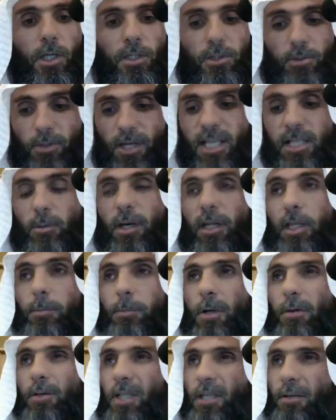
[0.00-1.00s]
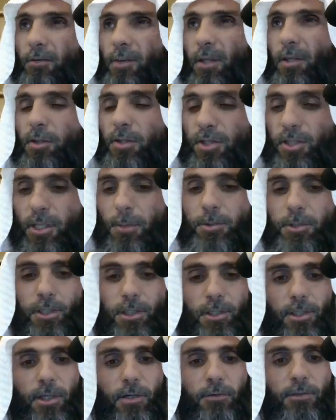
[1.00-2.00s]
So that's why the Prophet gives the
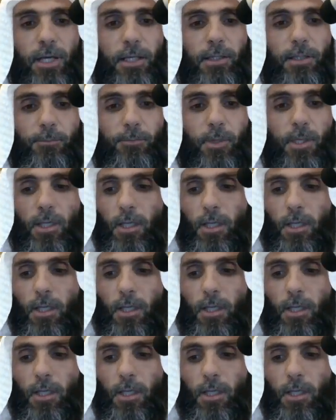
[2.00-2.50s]
description of that.